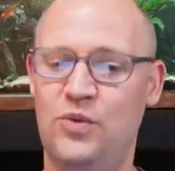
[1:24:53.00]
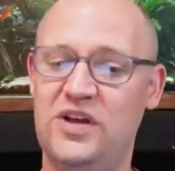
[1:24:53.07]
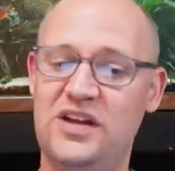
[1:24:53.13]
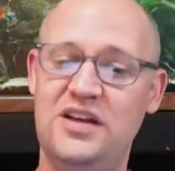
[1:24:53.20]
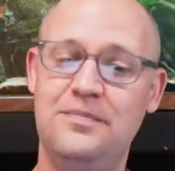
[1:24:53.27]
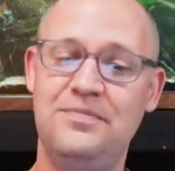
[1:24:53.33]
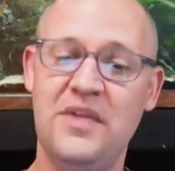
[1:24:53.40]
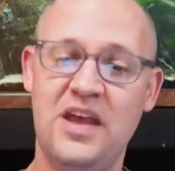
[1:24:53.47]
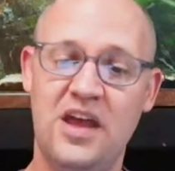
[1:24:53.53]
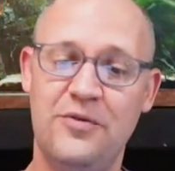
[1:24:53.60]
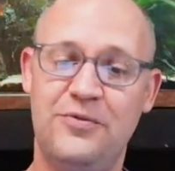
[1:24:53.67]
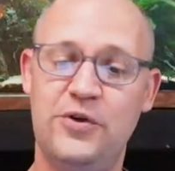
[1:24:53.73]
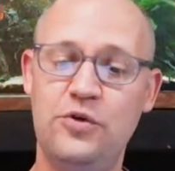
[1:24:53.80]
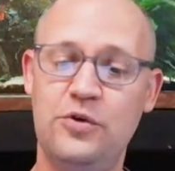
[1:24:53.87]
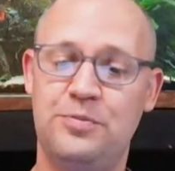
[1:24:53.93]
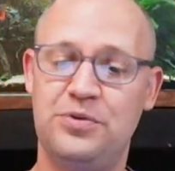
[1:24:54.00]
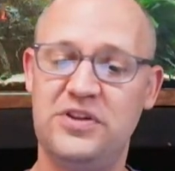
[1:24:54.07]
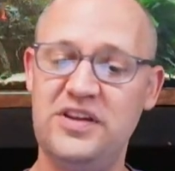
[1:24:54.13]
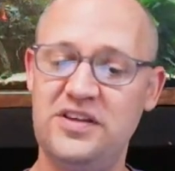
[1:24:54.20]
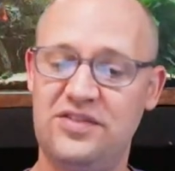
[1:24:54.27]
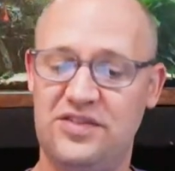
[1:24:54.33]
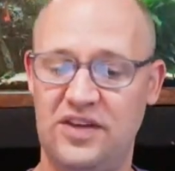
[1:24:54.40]
on winning. If you would
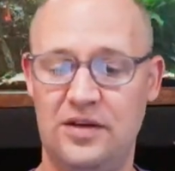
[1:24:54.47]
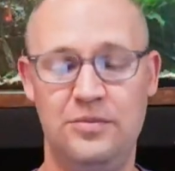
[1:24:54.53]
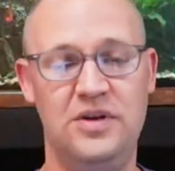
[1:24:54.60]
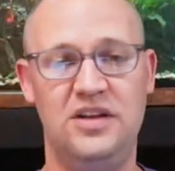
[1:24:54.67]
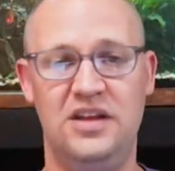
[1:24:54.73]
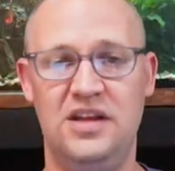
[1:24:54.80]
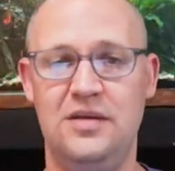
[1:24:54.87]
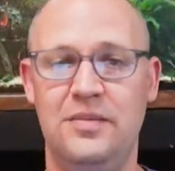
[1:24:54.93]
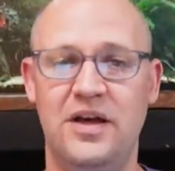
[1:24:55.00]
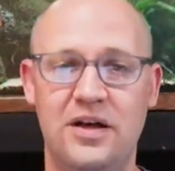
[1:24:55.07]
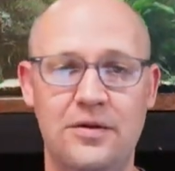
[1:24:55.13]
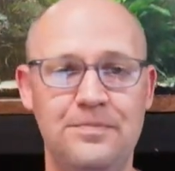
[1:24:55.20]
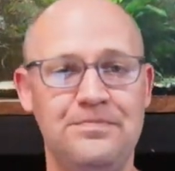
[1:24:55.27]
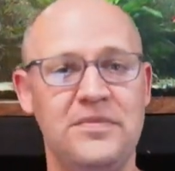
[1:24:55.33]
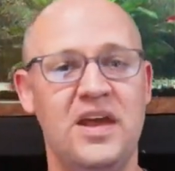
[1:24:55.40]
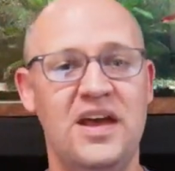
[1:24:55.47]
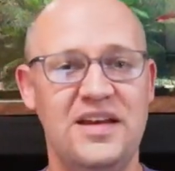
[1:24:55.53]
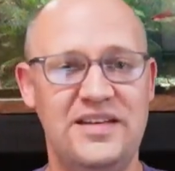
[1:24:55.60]
please send me an email,